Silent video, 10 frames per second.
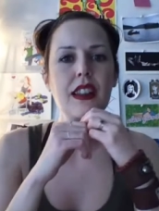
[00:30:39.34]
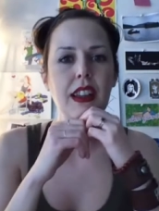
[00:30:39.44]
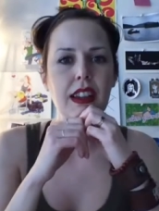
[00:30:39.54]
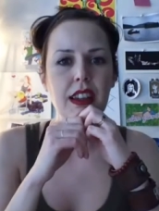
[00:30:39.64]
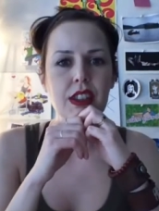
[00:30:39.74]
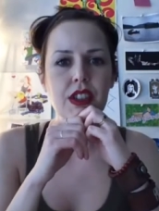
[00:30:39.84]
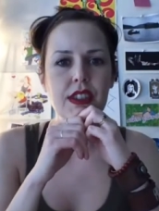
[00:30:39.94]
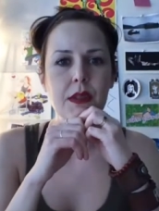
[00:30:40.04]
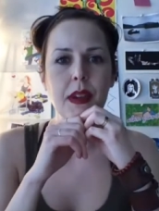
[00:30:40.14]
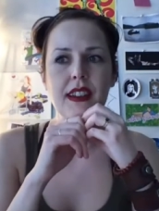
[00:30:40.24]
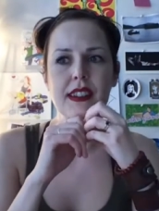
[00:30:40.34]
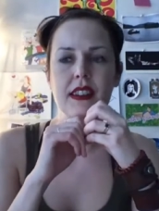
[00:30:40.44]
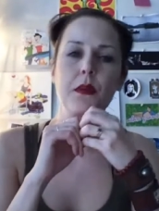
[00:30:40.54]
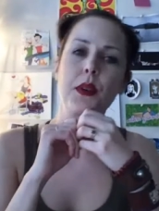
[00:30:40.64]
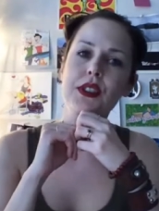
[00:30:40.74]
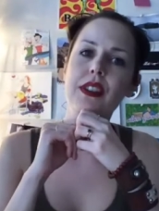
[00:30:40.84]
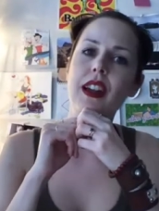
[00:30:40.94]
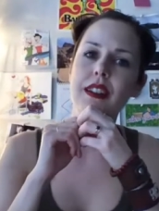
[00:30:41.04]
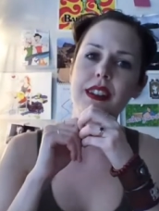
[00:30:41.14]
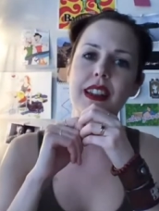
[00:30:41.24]
like it just depends on their
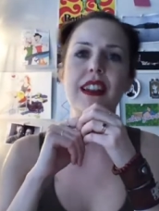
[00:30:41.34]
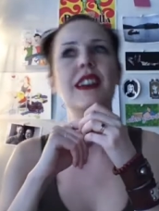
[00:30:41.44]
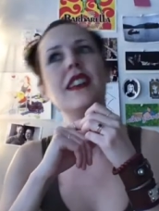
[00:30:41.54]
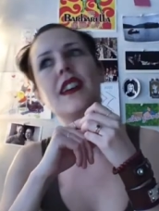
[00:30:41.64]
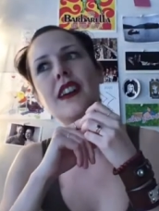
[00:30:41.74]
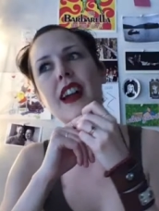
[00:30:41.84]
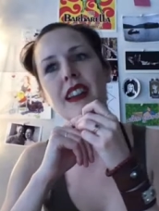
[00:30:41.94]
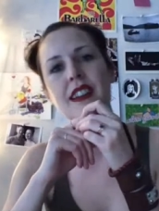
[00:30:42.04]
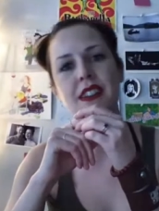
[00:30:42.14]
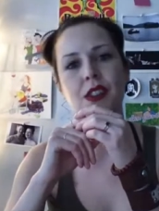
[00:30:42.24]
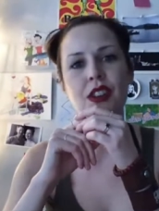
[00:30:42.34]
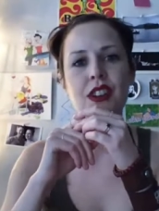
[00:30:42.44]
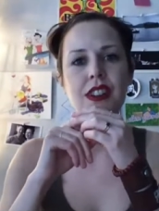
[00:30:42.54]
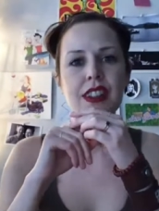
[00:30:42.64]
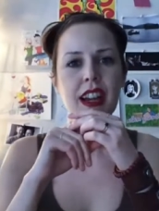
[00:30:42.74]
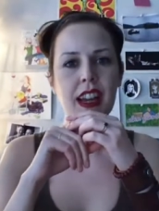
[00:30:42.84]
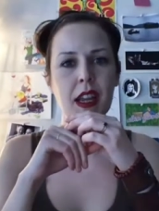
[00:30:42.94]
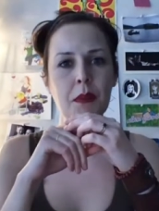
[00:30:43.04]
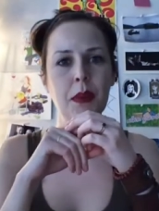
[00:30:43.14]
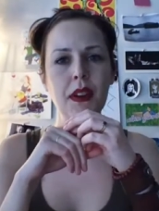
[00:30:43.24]
personality their editorial
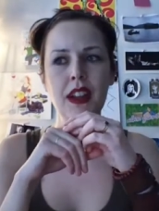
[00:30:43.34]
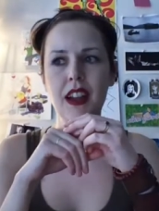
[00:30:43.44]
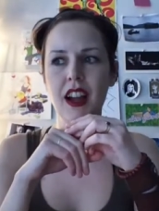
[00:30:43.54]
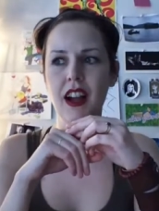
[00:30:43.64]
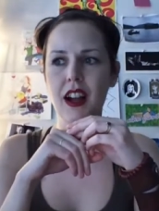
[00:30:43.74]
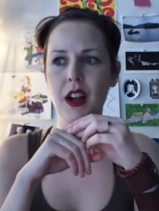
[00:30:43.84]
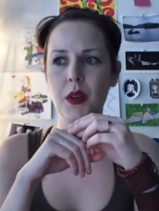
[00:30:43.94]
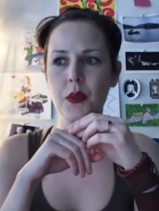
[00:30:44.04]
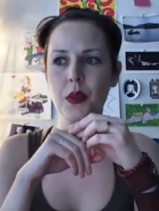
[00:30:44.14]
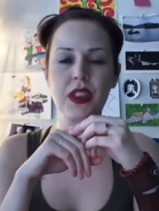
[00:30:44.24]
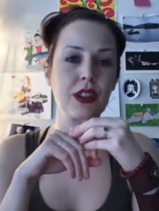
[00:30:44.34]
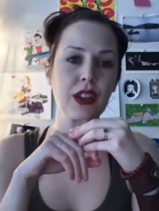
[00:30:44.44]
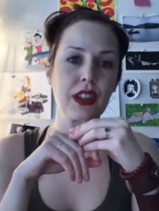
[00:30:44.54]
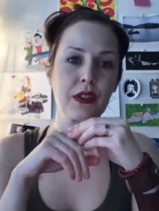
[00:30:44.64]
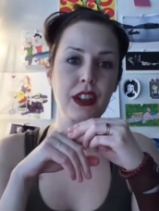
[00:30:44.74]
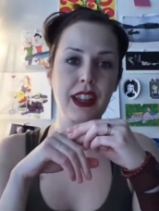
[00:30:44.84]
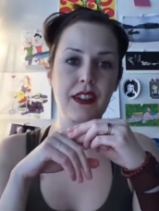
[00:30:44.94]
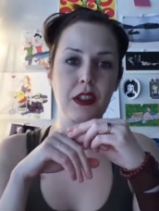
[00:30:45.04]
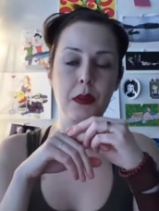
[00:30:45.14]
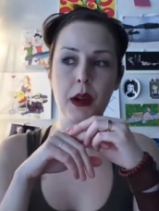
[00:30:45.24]
type uh, what they're looking for
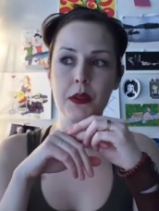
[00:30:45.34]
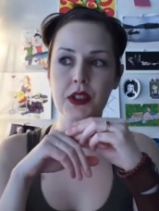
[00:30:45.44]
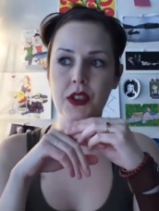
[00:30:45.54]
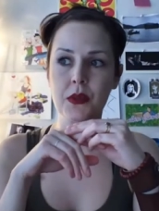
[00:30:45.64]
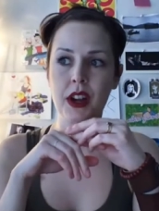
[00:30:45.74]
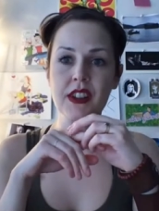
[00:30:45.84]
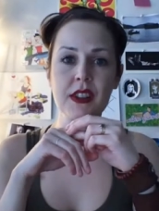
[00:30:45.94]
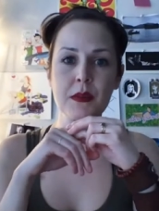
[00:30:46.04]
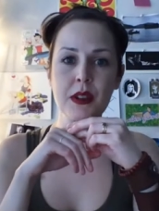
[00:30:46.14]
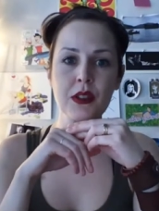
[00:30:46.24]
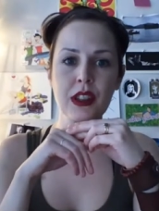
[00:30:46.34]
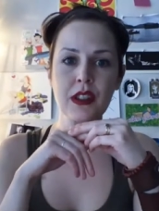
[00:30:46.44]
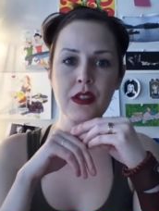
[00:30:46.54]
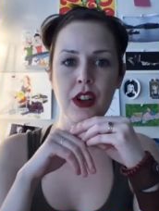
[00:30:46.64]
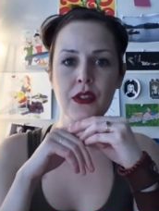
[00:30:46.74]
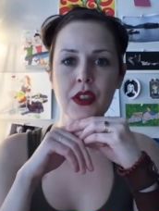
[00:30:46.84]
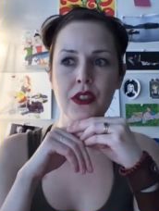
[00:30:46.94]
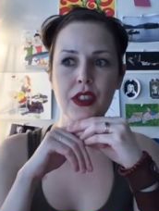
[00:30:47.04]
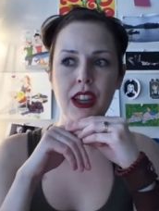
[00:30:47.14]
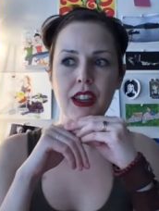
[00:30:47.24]
like if the publisher wants to be really involved or
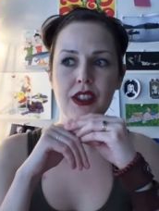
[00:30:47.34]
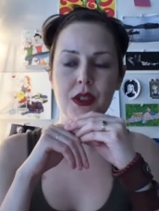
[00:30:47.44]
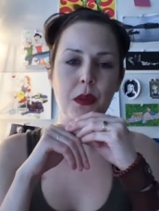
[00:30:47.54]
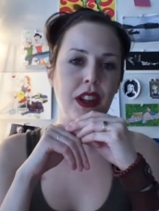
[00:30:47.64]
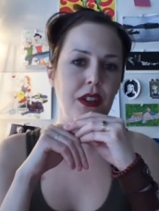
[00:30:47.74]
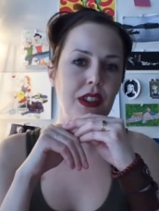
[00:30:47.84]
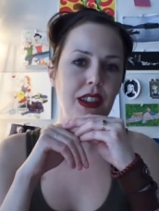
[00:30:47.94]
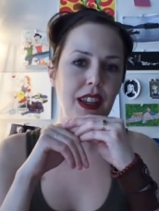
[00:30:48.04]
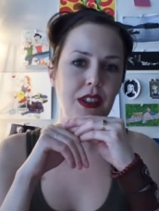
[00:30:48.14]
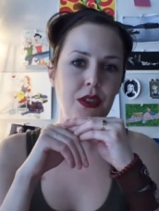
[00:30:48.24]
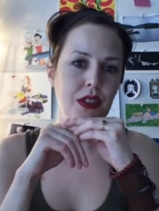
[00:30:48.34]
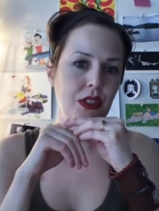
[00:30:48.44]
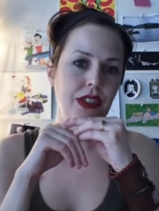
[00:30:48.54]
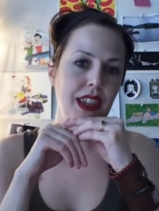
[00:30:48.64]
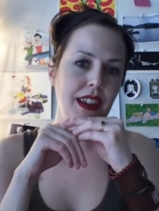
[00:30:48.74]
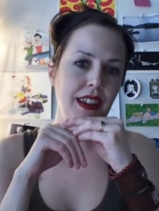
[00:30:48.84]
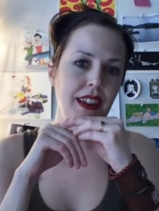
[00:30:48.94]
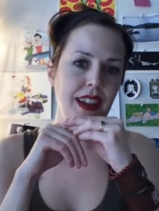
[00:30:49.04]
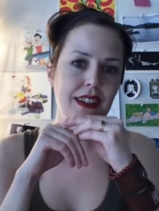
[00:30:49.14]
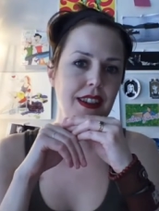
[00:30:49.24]
if they just want you to like do your own
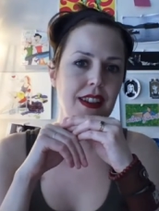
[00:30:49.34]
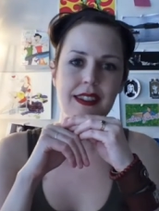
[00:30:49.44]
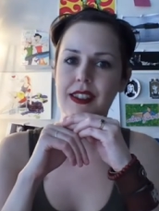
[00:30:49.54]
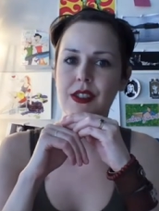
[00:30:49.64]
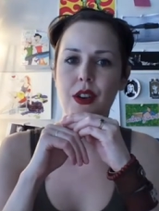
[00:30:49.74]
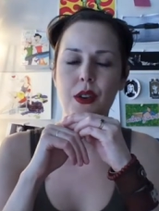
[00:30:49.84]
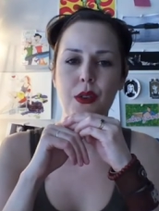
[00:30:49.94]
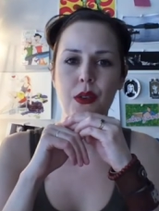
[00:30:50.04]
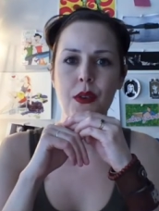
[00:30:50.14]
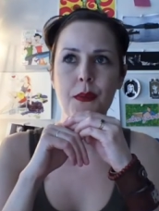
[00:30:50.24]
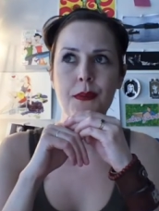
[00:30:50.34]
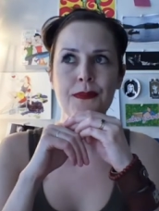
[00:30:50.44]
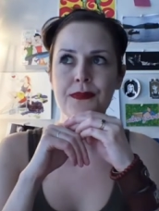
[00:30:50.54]
thing it's it's so